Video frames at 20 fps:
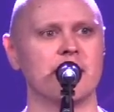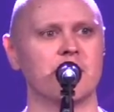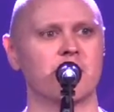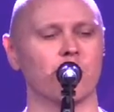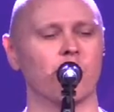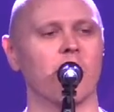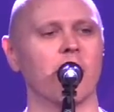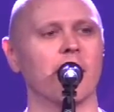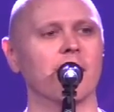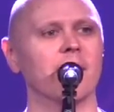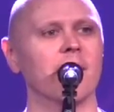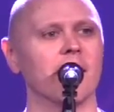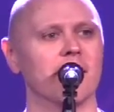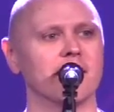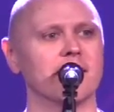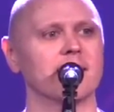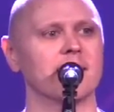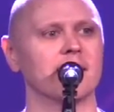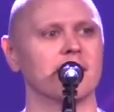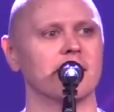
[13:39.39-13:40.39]
Each one of
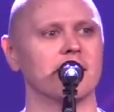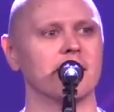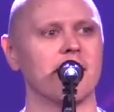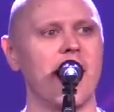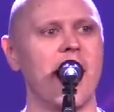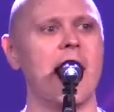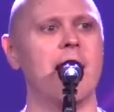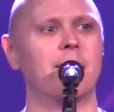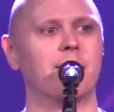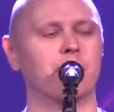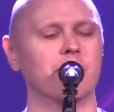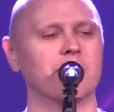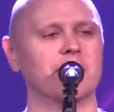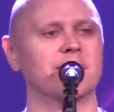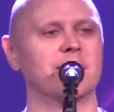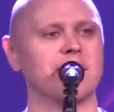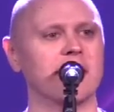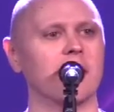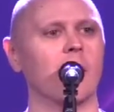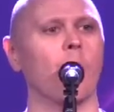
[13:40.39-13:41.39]
us, every
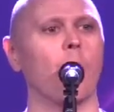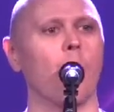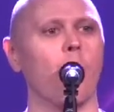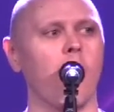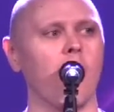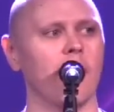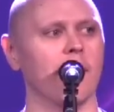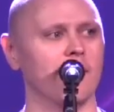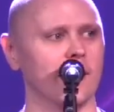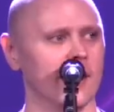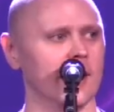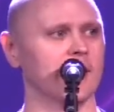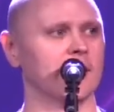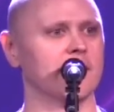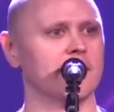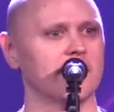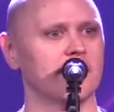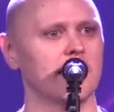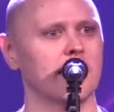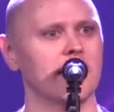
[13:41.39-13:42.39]
single one of
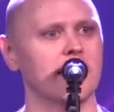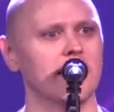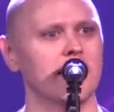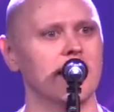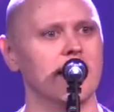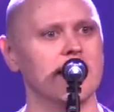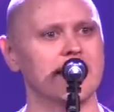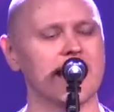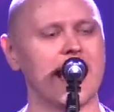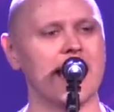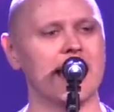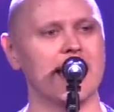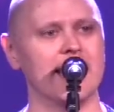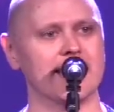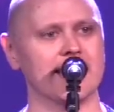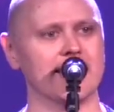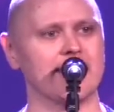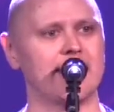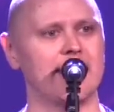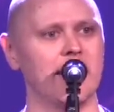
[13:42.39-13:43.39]
us,
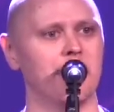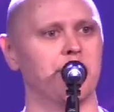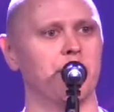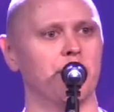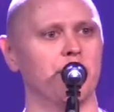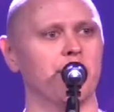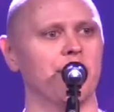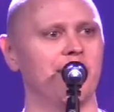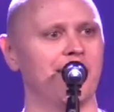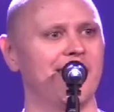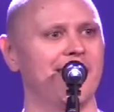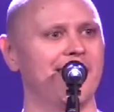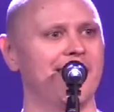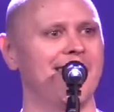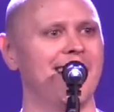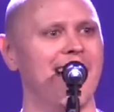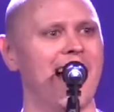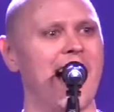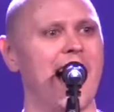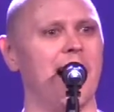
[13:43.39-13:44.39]
is a temple,
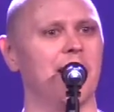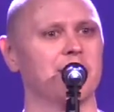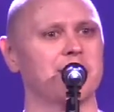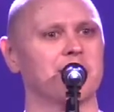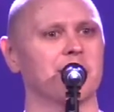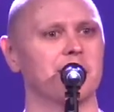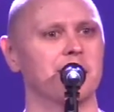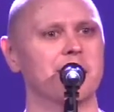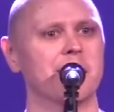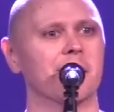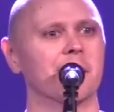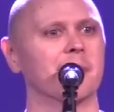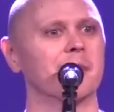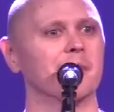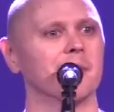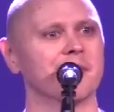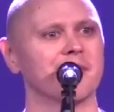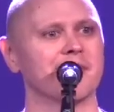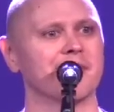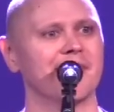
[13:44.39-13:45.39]
a house of
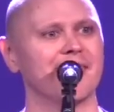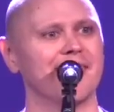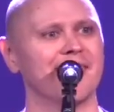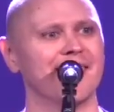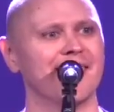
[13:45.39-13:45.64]
miracles,